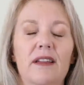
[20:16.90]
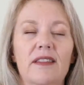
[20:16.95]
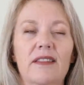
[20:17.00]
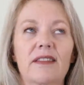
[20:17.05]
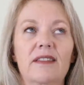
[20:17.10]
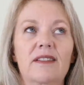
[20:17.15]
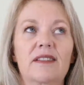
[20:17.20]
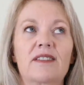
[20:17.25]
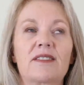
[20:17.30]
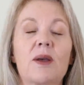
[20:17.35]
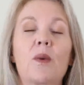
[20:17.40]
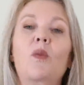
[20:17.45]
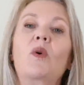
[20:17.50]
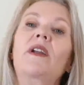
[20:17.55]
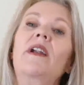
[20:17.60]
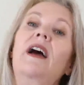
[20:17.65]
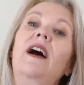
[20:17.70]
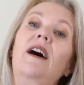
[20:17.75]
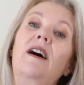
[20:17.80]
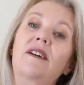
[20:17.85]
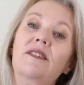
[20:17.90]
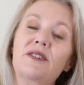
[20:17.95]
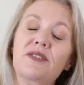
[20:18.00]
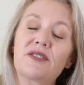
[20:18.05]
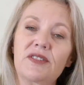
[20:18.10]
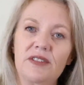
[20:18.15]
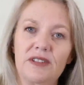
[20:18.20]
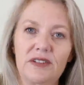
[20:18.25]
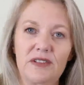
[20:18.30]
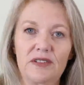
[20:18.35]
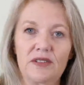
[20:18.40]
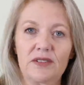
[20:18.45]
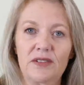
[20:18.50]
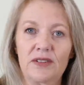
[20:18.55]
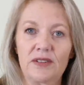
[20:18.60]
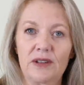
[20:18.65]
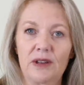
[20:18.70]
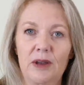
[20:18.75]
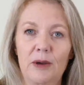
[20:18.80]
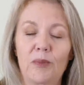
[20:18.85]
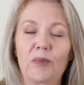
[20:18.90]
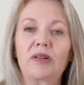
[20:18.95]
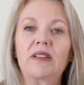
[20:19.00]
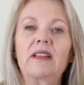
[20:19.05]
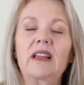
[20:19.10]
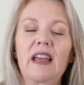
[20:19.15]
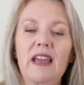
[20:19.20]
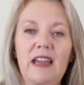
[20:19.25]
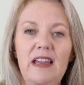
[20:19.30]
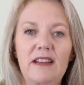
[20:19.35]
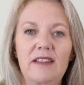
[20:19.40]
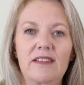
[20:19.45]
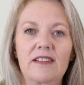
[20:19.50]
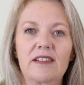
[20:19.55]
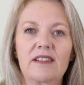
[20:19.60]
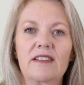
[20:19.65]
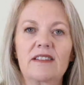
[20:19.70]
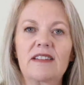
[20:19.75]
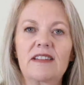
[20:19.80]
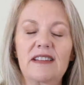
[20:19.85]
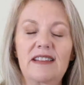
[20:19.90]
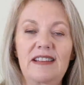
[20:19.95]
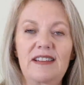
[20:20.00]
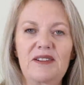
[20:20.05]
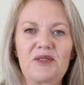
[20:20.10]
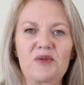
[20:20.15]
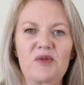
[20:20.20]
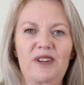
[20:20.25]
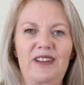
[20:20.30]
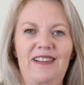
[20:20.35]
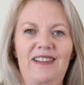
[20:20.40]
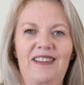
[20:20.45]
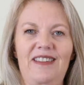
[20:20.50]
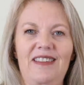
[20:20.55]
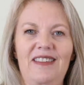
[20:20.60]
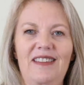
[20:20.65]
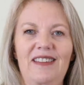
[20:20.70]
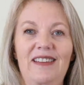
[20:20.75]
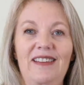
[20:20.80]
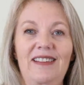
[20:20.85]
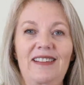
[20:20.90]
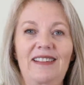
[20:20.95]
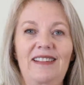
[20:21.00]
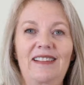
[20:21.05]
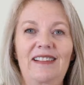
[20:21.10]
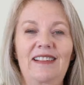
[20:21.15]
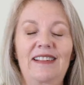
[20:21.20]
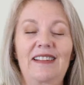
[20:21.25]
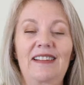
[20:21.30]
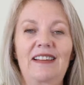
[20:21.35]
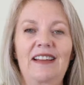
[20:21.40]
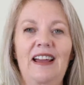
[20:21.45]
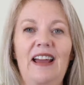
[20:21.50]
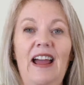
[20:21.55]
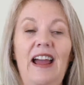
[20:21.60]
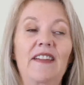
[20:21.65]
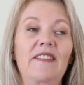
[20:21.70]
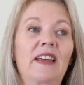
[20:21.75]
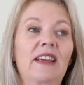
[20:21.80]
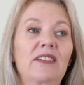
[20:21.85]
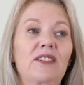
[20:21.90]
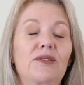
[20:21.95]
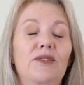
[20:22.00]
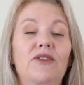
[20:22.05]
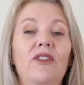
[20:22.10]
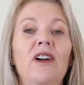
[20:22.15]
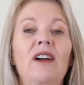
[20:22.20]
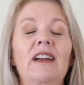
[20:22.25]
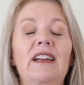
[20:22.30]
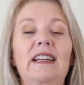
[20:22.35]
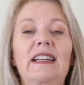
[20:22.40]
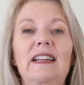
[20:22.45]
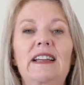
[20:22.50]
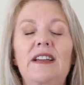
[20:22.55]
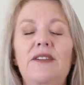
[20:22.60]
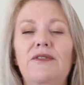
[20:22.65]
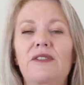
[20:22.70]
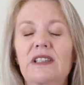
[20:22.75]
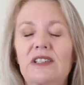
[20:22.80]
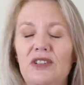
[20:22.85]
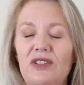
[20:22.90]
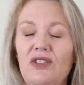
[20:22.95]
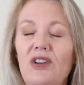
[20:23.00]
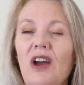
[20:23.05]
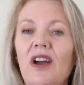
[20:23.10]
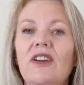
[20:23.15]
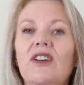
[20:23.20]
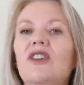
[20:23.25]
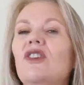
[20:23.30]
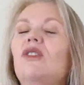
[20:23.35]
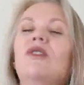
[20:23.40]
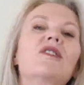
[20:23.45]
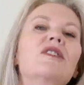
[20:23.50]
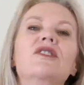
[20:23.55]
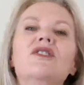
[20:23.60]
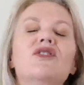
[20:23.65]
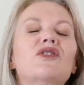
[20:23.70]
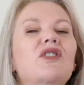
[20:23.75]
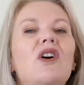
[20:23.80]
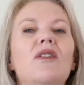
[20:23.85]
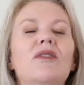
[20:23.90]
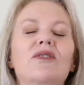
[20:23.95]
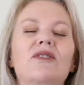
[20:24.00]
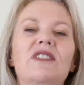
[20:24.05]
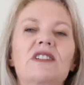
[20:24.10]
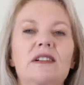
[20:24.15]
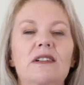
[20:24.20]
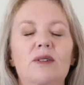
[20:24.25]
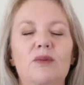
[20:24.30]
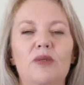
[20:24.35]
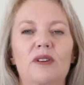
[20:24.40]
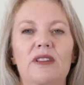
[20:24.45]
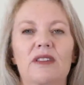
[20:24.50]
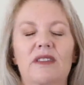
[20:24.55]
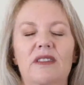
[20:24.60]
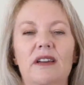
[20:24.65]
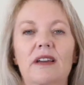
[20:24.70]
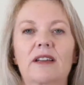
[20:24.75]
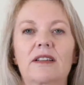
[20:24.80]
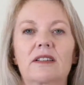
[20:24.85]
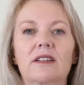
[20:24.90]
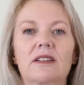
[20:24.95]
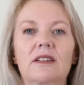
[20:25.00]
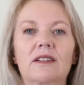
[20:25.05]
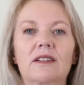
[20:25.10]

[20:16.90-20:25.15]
someone else's plate to deal with. And that's fine. If it's not yours, don't deal with it.